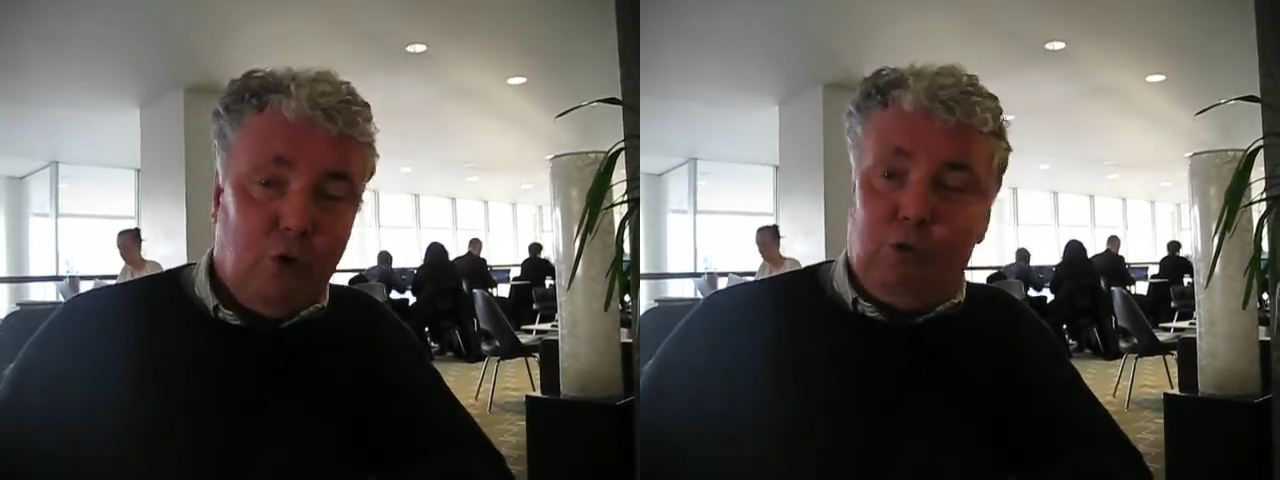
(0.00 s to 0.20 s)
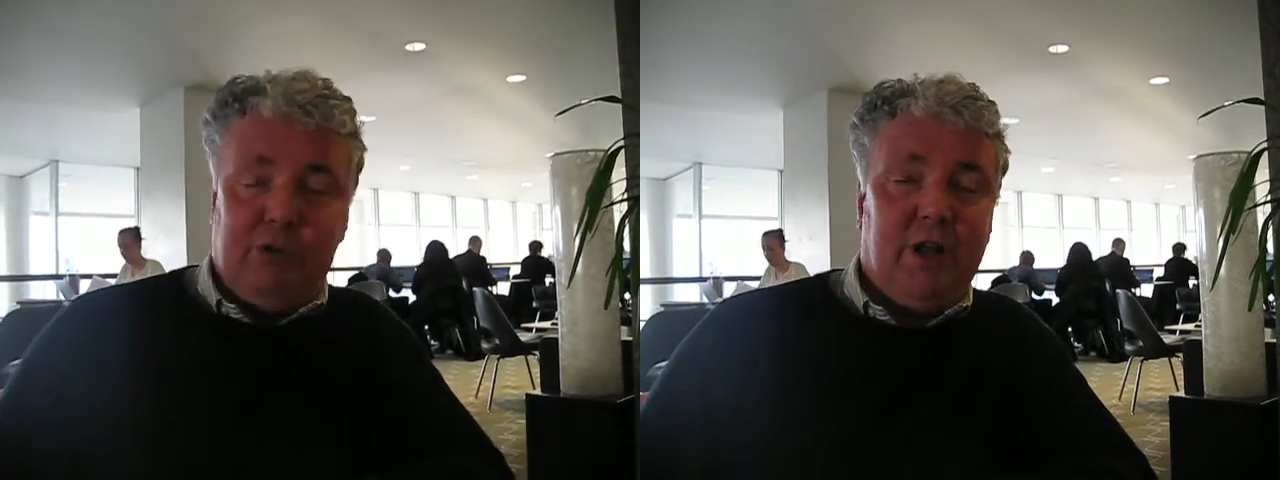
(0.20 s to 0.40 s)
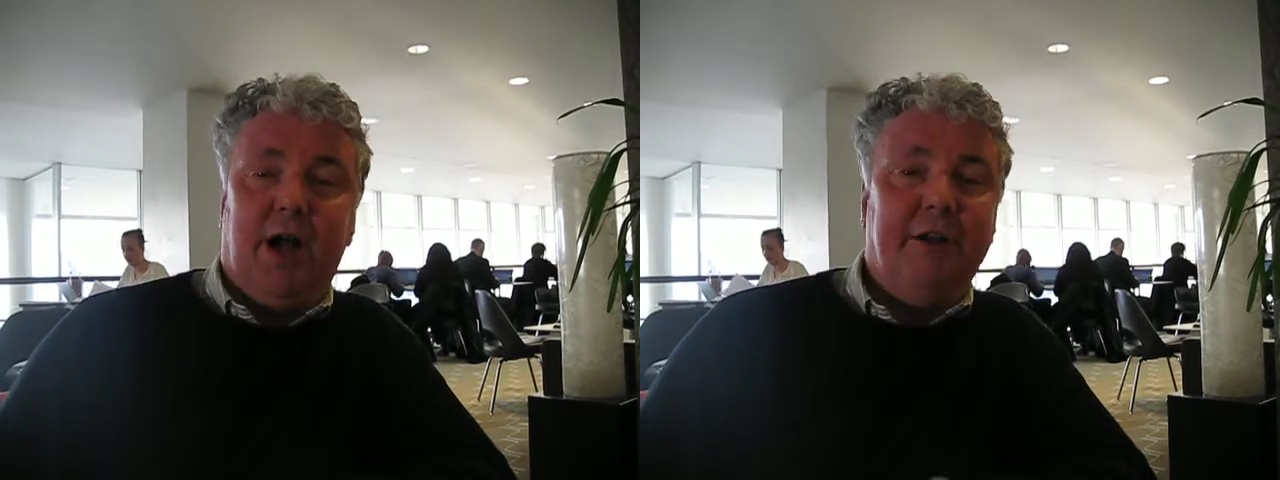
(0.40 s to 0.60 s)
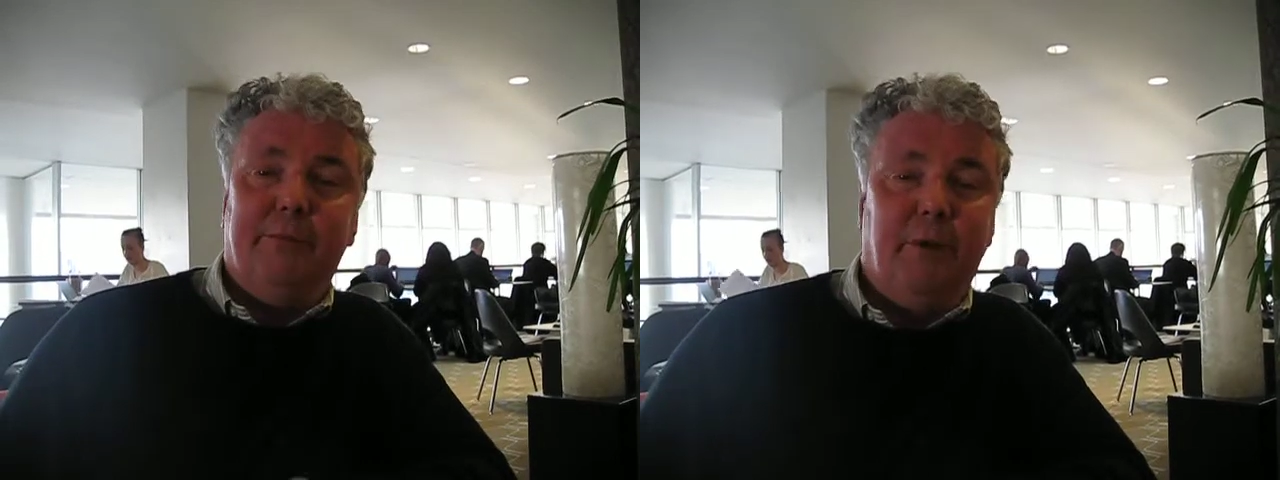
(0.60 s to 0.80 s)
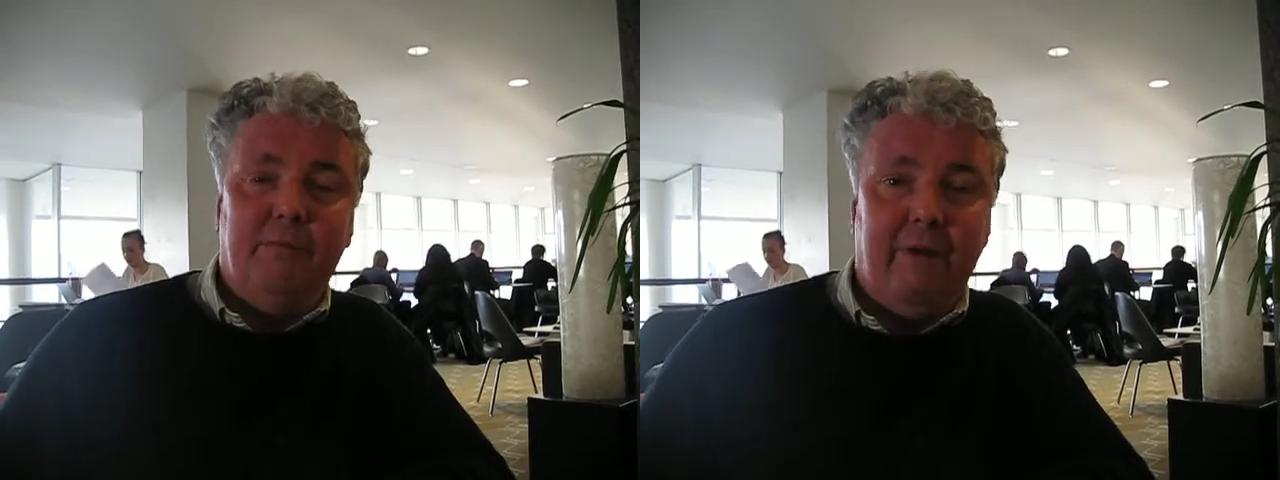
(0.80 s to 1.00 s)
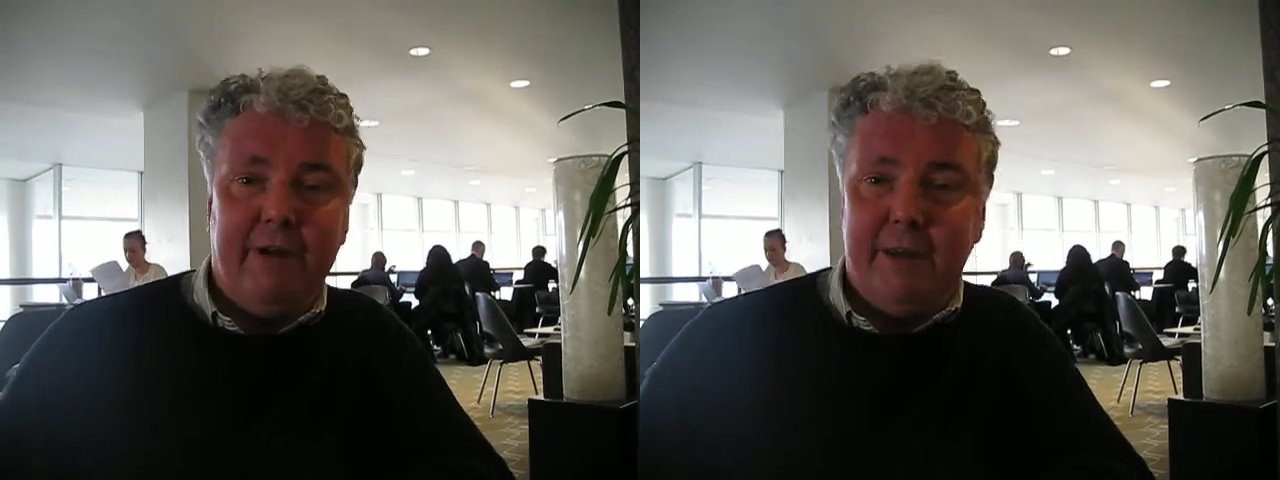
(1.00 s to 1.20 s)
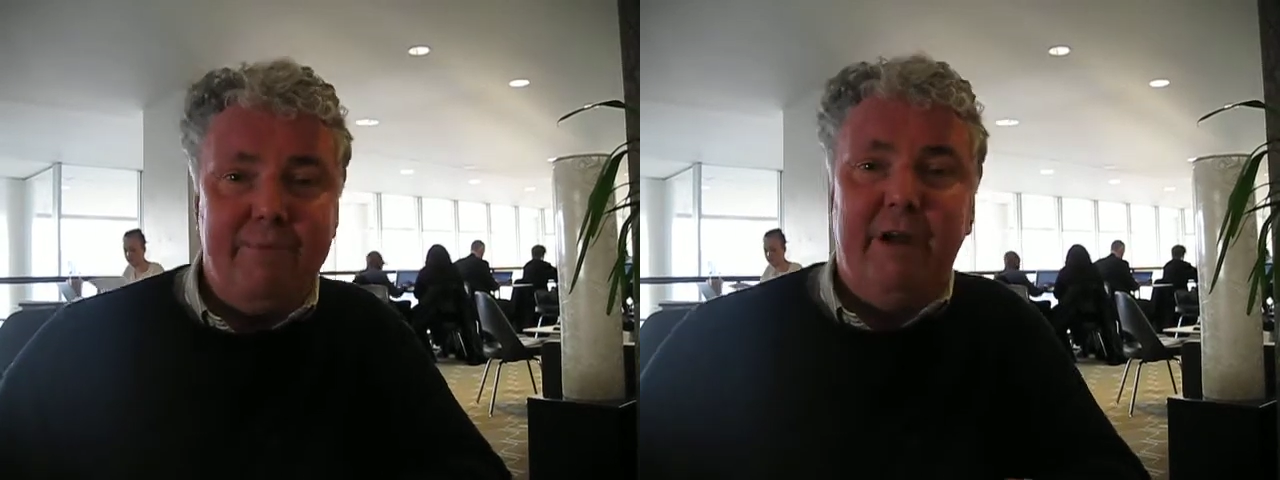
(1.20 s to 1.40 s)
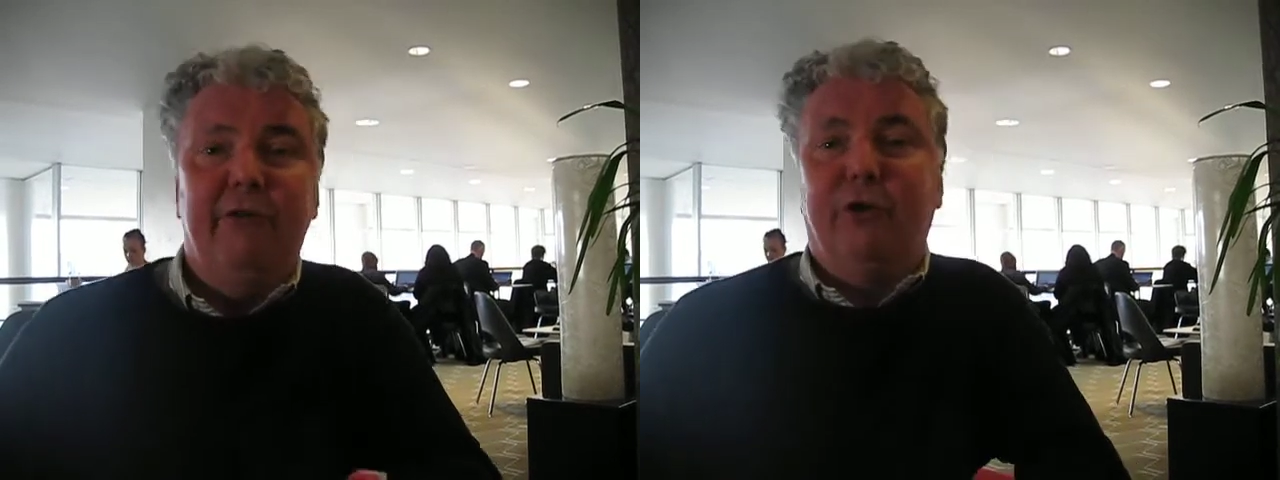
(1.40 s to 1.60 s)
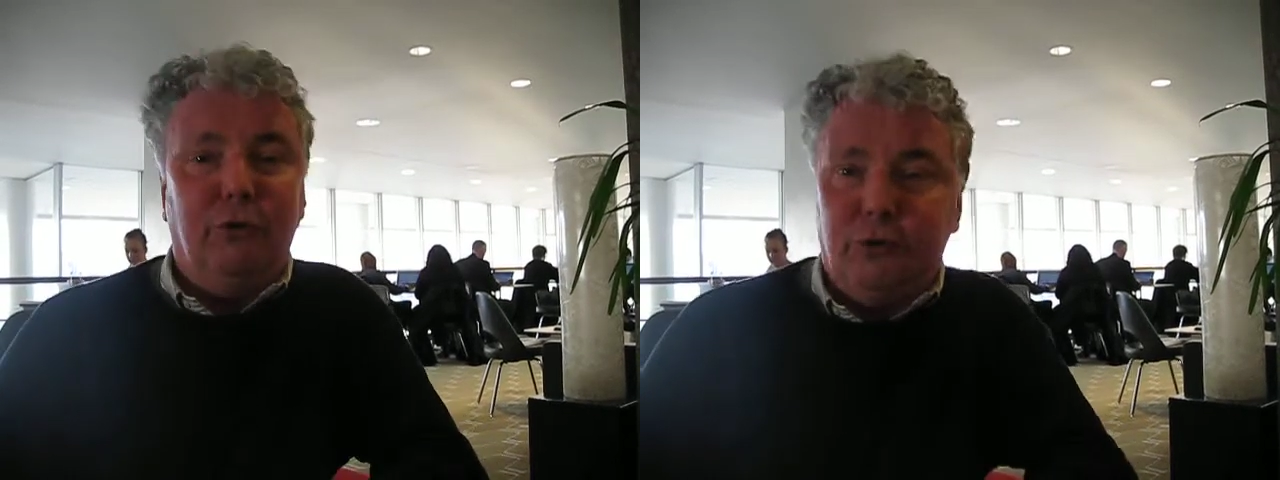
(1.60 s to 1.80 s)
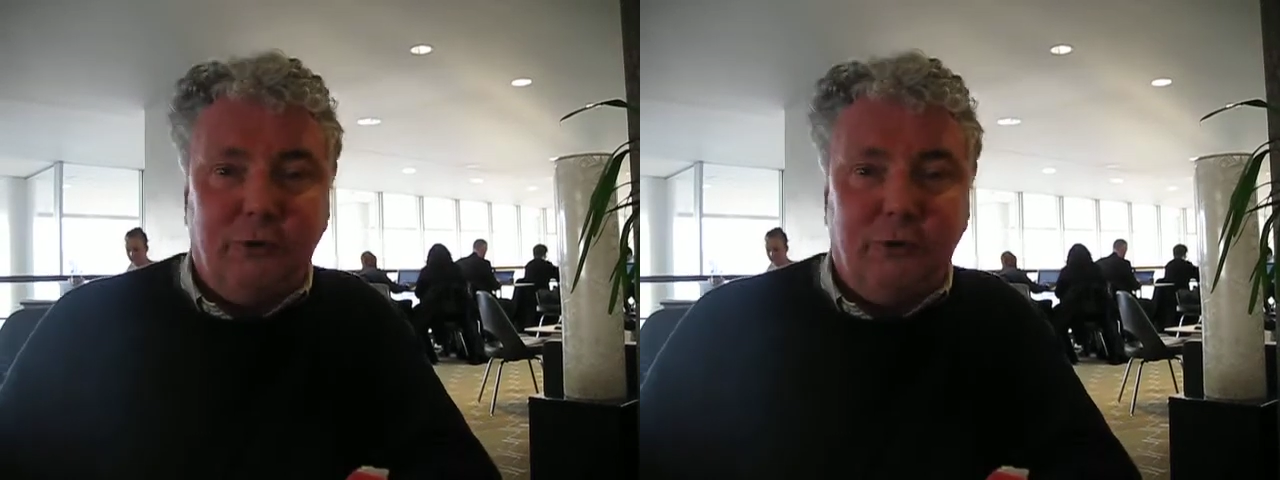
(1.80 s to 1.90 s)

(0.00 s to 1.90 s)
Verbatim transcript: or relied upon very empirical